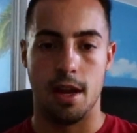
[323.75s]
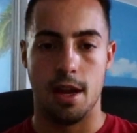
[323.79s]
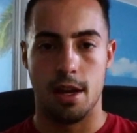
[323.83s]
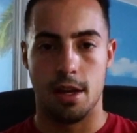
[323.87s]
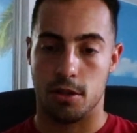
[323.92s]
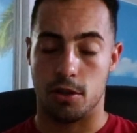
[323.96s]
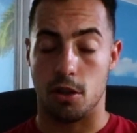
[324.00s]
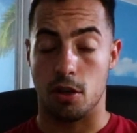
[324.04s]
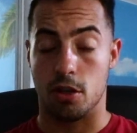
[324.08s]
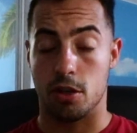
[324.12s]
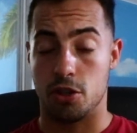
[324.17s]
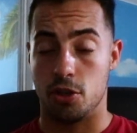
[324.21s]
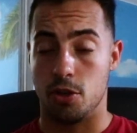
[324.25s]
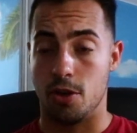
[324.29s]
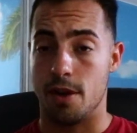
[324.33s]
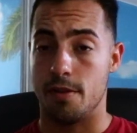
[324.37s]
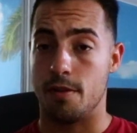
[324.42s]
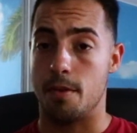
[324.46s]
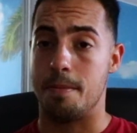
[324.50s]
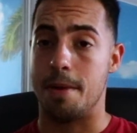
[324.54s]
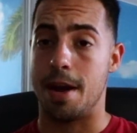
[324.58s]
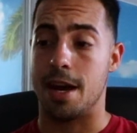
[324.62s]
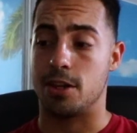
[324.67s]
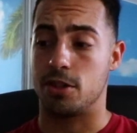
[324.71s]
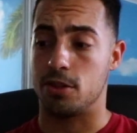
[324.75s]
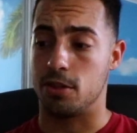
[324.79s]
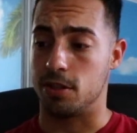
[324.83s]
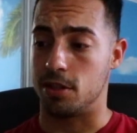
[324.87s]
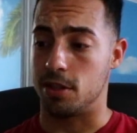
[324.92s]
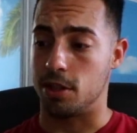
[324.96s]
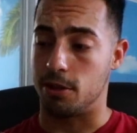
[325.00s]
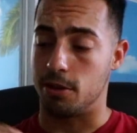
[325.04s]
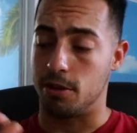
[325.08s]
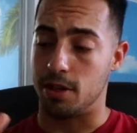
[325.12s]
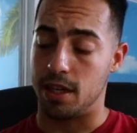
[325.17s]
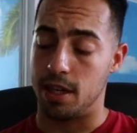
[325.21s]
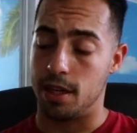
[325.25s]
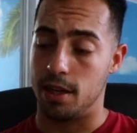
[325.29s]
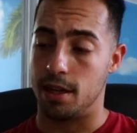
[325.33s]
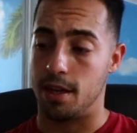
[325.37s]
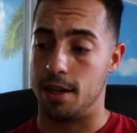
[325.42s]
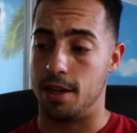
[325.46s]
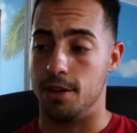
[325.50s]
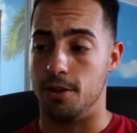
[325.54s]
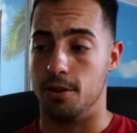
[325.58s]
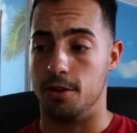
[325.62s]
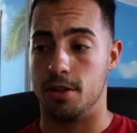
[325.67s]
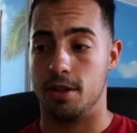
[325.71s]
As long as you have a bachelor's degree
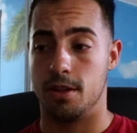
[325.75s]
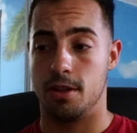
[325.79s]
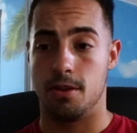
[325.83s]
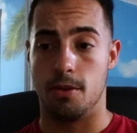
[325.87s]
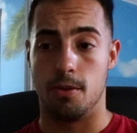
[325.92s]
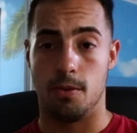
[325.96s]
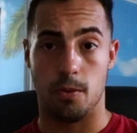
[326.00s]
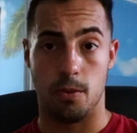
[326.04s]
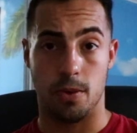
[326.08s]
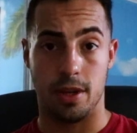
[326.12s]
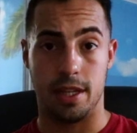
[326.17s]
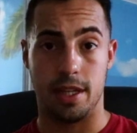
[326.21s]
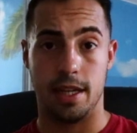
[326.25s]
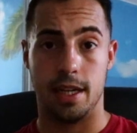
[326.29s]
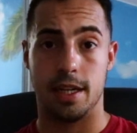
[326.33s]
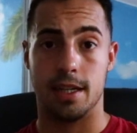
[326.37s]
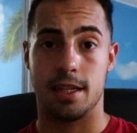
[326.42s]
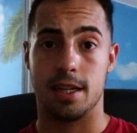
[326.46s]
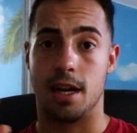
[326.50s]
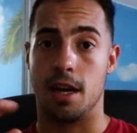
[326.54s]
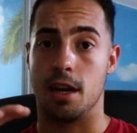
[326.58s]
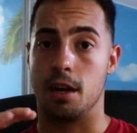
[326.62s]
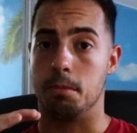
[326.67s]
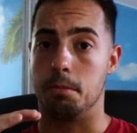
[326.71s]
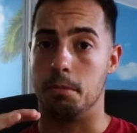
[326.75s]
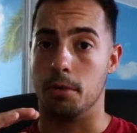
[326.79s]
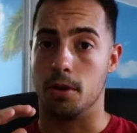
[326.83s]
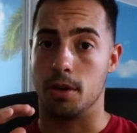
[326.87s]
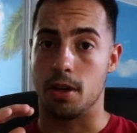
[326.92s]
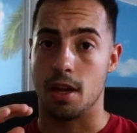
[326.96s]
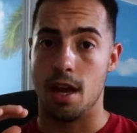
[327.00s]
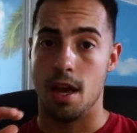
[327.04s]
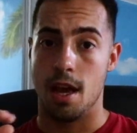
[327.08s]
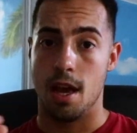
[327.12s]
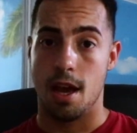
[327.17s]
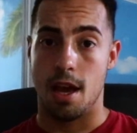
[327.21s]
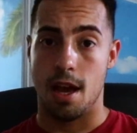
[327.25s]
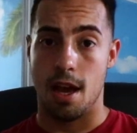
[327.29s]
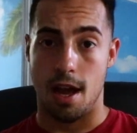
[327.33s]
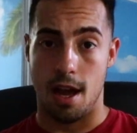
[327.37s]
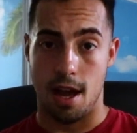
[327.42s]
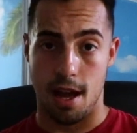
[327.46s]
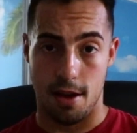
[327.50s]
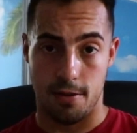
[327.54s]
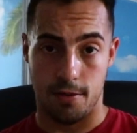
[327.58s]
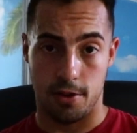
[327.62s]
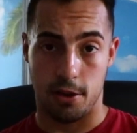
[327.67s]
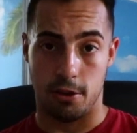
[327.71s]
and you read the entire book,
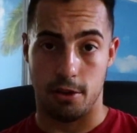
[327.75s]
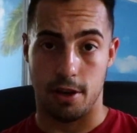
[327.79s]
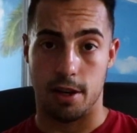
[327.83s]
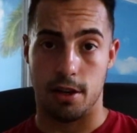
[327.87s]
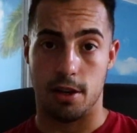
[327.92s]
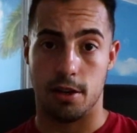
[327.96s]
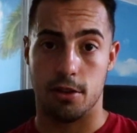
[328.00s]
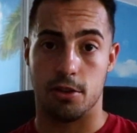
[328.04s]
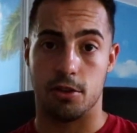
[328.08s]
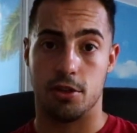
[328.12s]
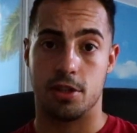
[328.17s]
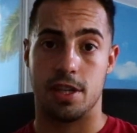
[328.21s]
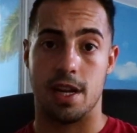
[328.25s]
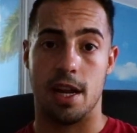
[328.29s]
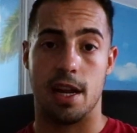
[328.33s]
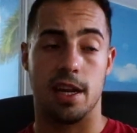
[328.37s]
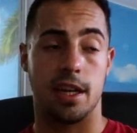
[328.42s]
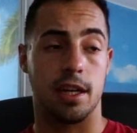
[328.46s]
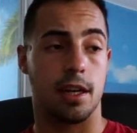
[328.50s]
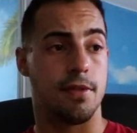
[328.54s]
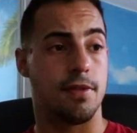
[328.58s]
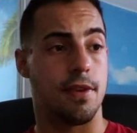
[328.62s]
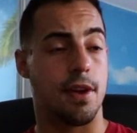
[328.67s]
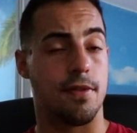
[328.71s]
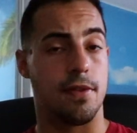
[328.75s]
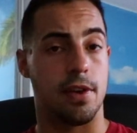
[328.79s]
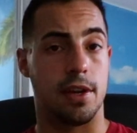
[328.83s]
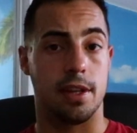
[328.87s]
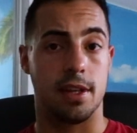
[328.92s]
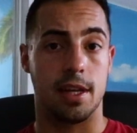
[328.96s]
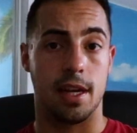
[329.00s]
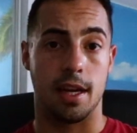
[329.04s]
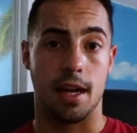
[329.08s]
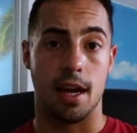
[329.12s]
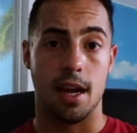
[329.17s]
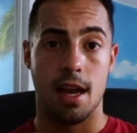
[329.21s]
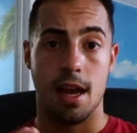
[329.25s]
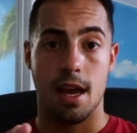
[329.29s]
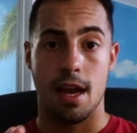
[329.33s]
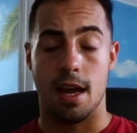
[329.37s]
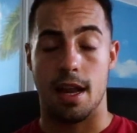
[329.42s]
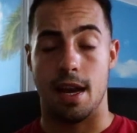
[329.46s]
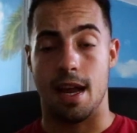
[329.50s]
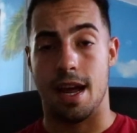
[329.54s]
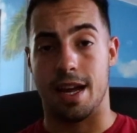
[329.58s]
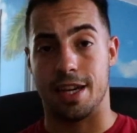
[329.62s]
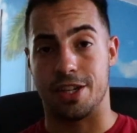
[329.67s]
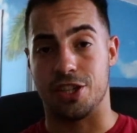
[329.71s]
have a great understanding of everything,
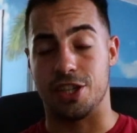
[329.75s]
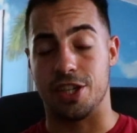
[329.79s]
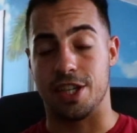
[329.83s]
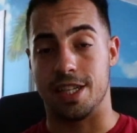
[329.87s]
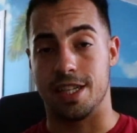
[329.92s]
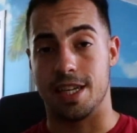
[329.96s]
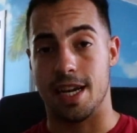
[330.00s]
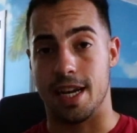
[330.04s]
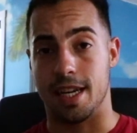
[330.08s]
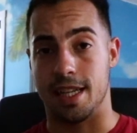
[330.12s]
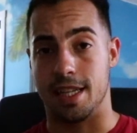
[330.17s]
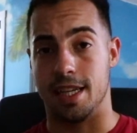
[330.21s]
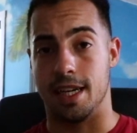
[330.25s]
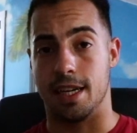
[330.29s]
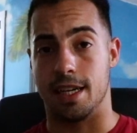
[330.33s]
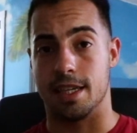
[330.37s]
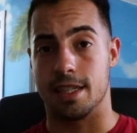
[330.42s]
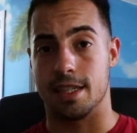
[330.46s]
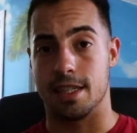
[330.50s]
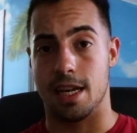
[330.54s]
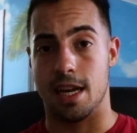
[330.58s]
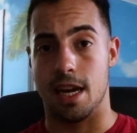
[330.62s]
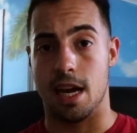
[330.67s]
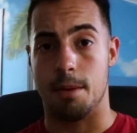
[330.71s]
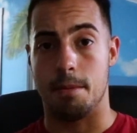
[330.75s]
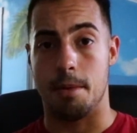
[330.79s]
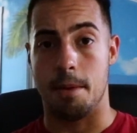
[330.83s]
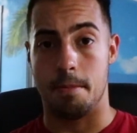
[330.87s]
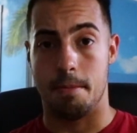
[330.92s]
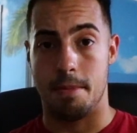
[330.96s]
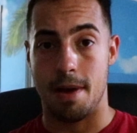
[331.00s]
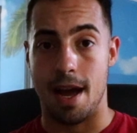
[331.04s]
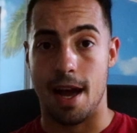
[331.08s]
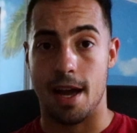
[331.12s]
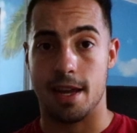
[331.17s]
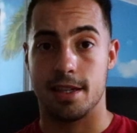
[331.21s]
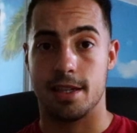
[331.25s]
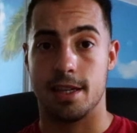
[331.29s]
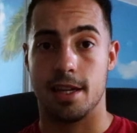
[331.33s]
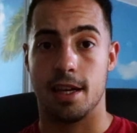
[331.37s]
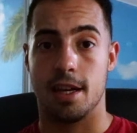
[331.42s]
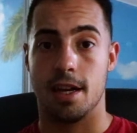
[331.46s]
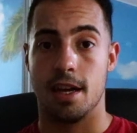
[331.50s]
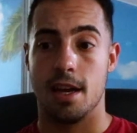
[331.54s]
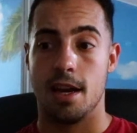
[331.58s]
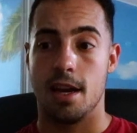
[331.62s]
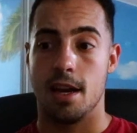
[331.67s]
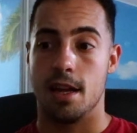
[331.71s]
and actually take the exam and pass
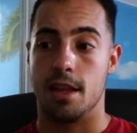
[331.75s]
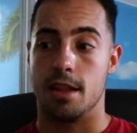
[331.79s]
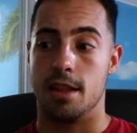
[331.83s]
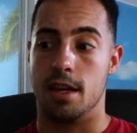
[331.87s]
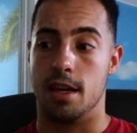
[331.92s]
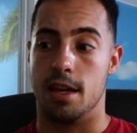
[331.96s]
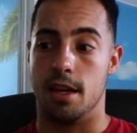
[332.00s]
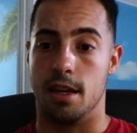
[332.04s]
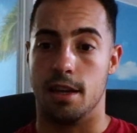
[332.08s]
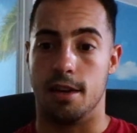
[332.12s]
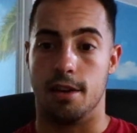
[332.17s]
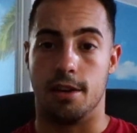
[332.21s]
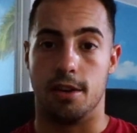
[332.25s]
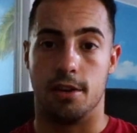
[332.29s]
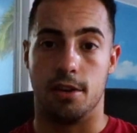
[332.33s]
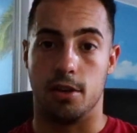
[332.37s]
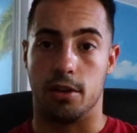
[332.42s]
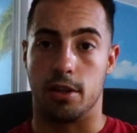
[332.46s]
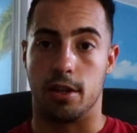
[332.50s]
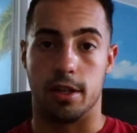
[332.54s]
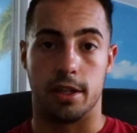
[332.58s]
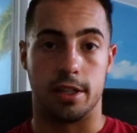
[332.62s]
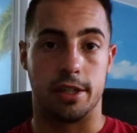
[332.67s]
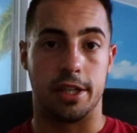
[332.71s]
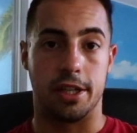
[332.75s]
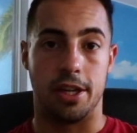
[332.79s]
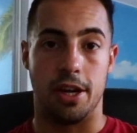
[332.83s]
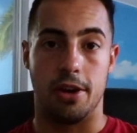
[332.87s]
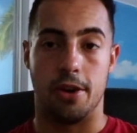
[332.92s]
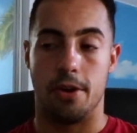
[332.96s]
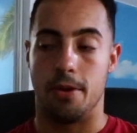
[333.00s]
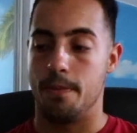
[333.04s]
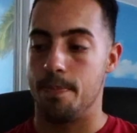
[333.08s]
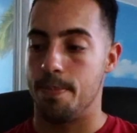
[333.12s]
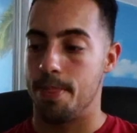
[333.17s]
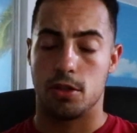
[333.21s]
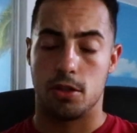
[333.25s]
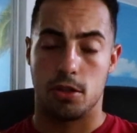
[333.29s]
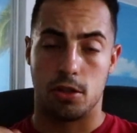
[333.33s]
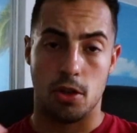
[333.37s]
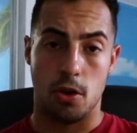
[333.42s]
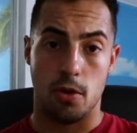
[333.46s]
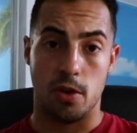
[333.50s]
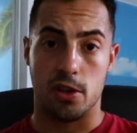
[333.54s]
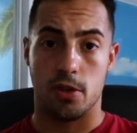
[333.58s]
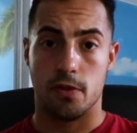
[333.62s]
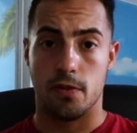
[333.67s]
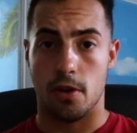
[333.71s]
it, then you're good to go.
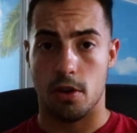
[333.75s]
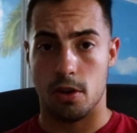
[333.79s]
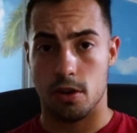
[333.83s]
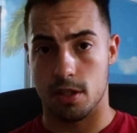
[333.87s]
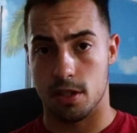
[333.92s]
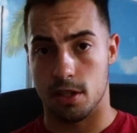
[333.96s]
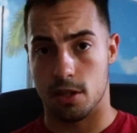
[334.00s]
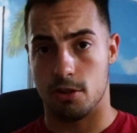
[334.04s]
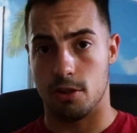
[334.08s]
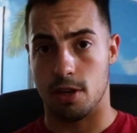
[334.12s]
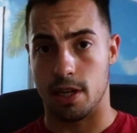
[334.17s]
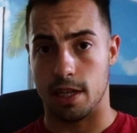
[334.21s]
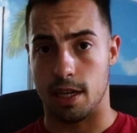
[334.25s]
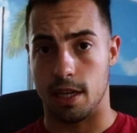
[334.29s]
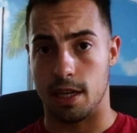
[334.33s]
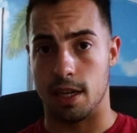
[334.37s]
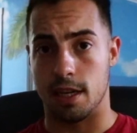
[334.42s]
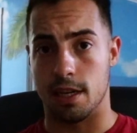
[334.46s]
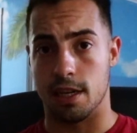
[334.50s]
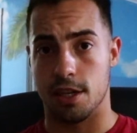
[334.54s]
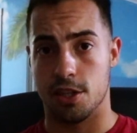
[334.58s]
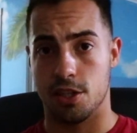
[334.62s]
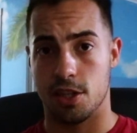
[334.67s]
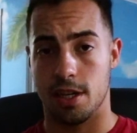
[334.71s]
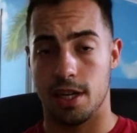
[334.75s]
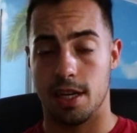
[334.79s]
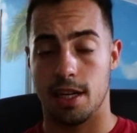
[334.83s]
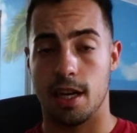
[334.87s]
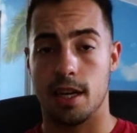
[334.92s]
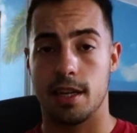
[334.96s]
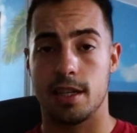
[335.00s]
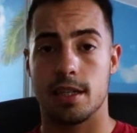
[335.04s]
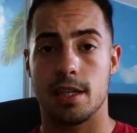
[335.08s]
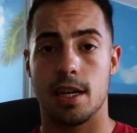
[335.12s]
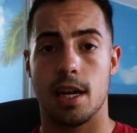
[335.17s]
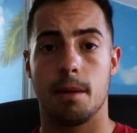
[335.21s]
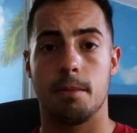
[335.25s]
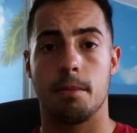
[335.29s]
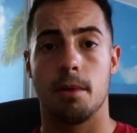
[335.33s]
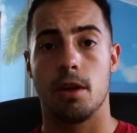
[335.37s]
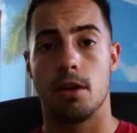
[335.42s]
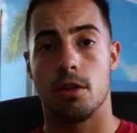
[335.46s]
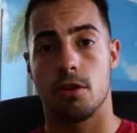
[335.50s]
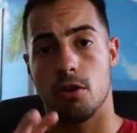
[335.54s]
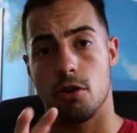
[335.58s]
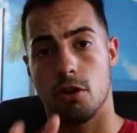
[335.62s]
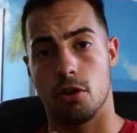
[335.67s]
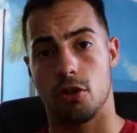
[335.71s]
So as far as the strength and conditioning exam,
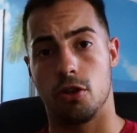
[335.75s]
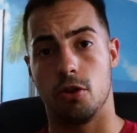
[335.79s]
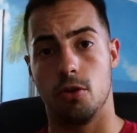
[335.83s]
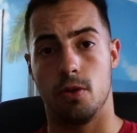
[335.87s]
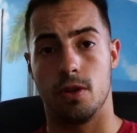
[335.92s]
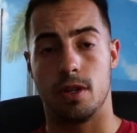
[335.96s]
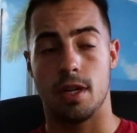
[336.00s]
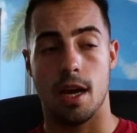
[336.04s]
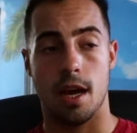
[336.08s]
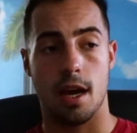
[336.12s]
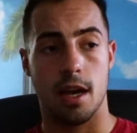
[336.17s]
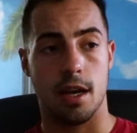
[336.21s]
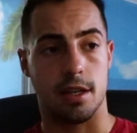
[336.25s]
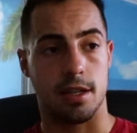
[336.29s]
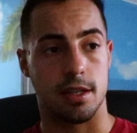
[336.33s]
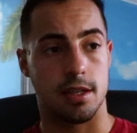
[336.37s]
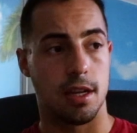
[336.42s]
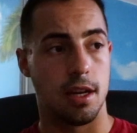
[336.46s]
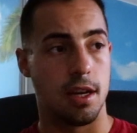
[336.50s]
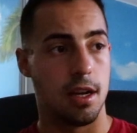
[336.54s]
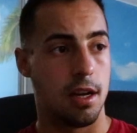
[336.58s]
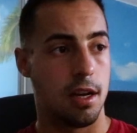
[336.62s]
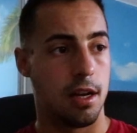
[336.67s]
there are two tests.